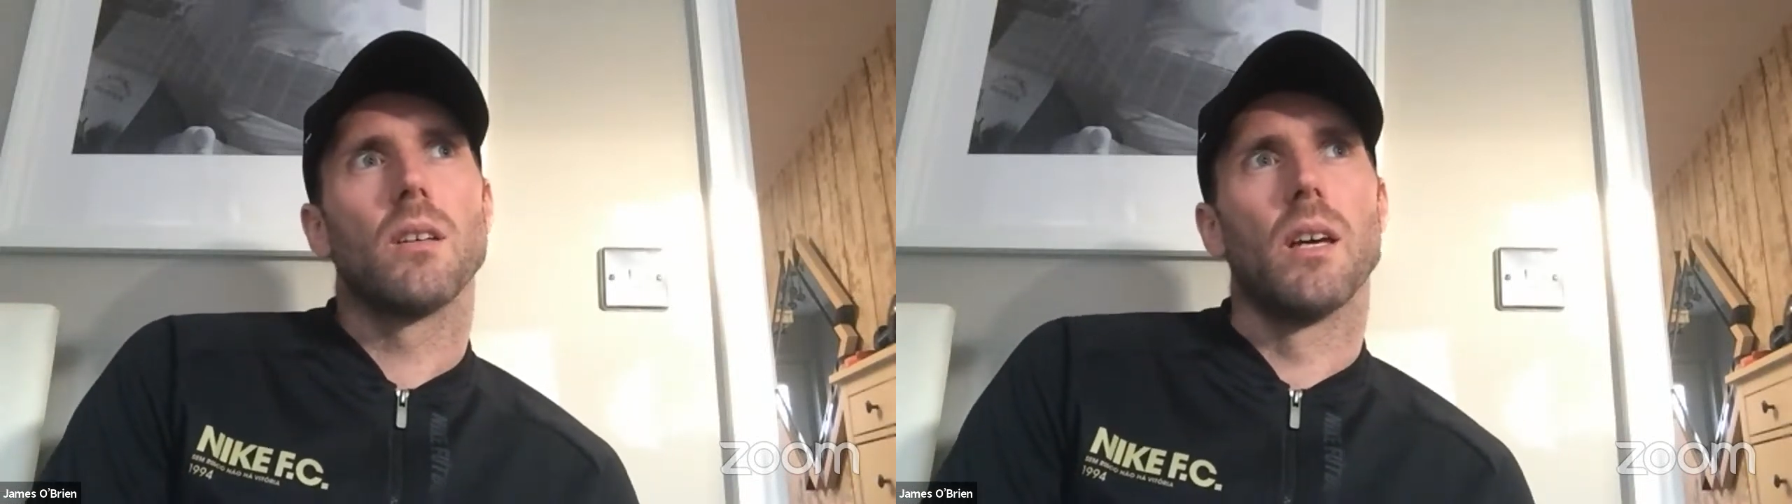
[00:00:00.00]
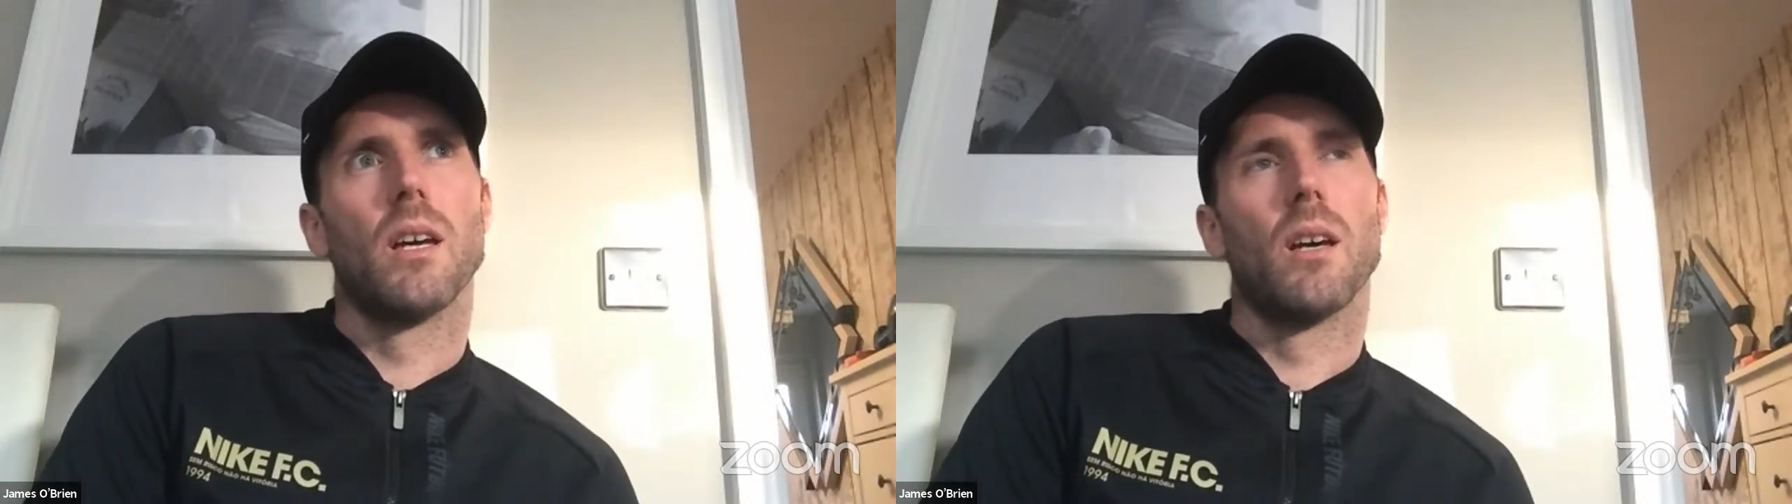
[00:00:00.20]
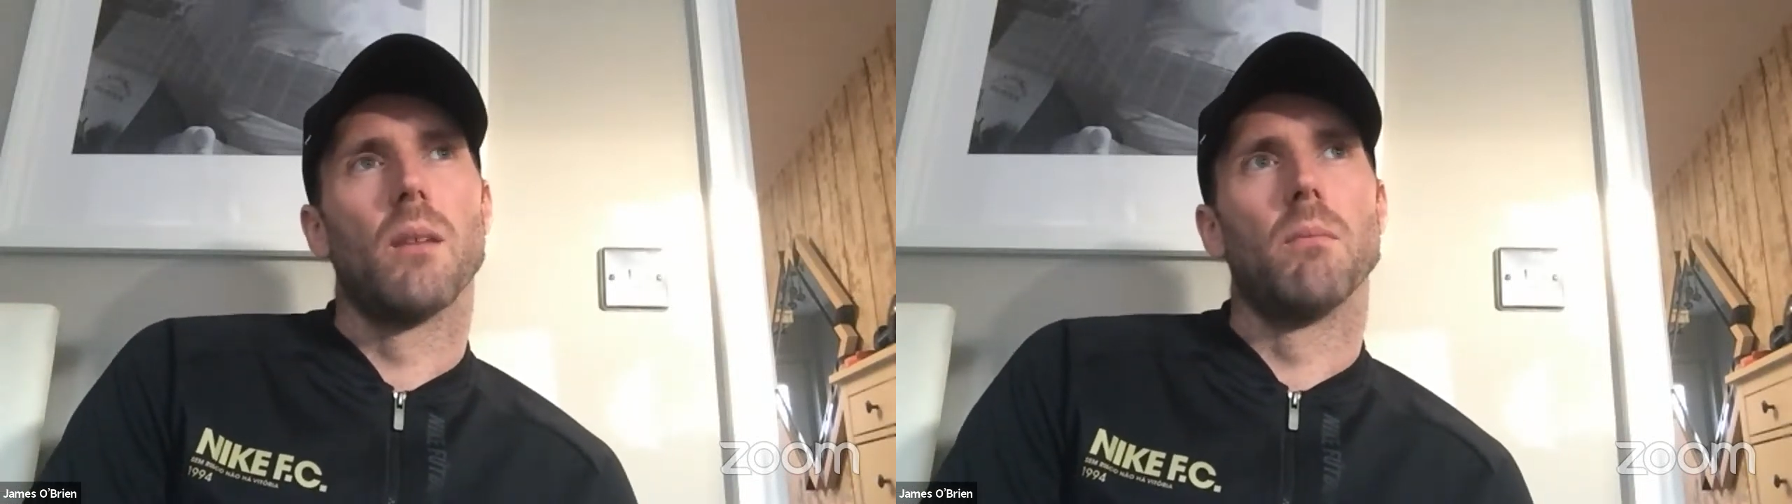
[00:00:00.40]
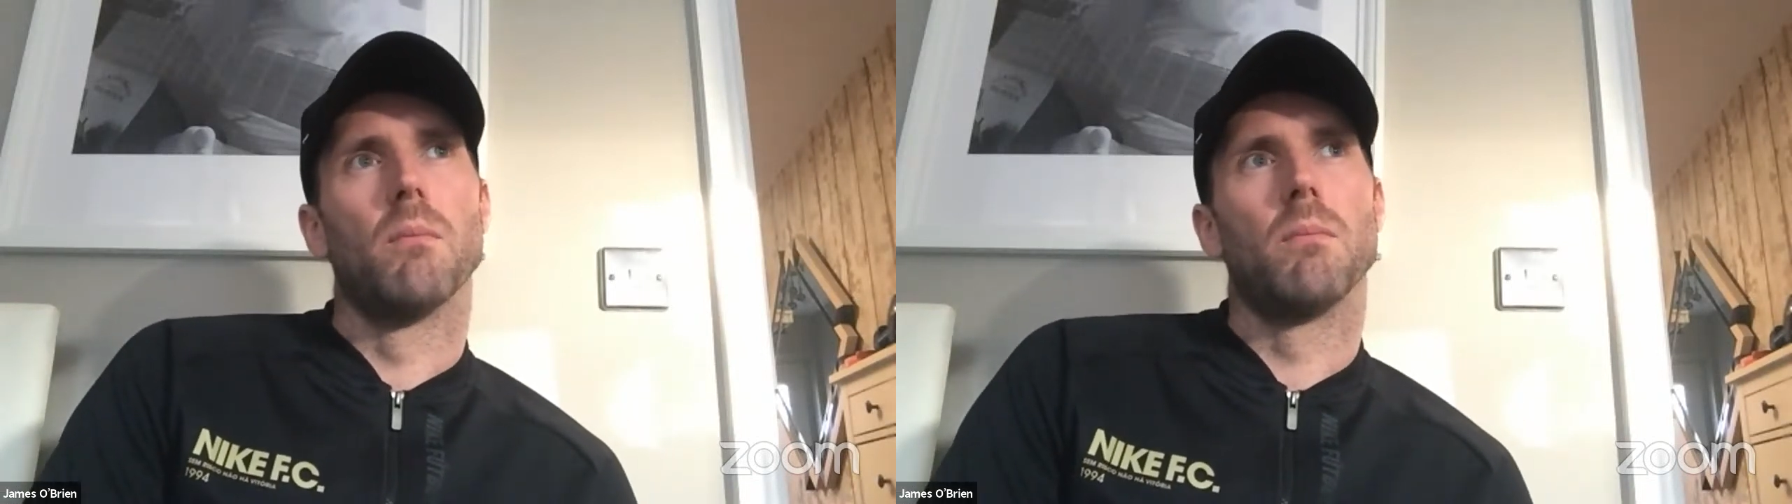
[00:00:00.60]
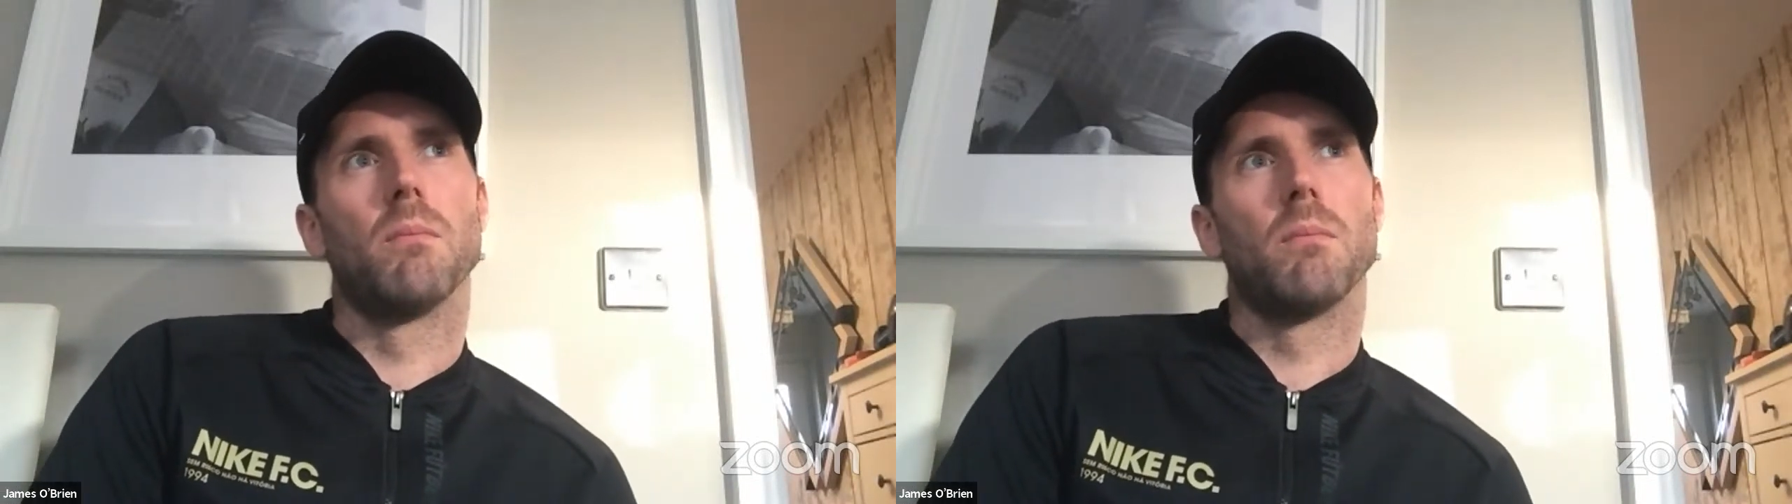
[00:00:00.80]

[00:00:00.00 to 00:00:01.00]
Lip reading: Was